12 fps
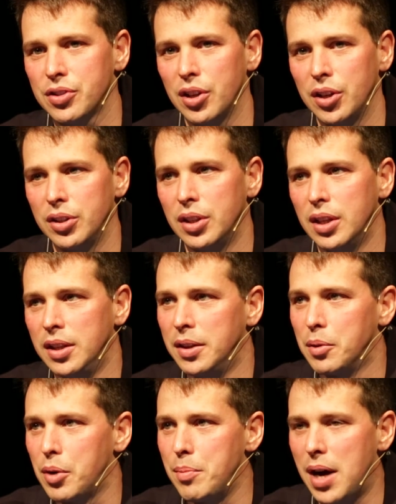So
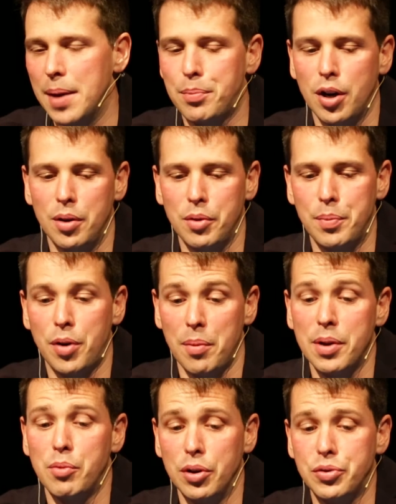we
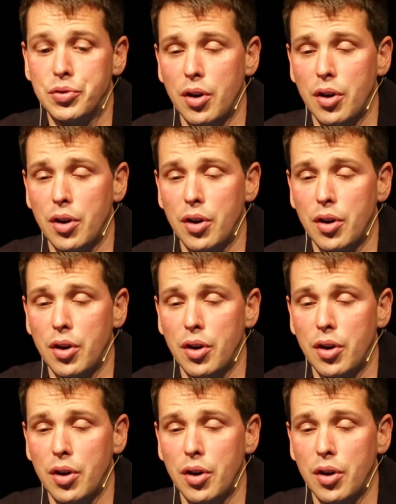probably will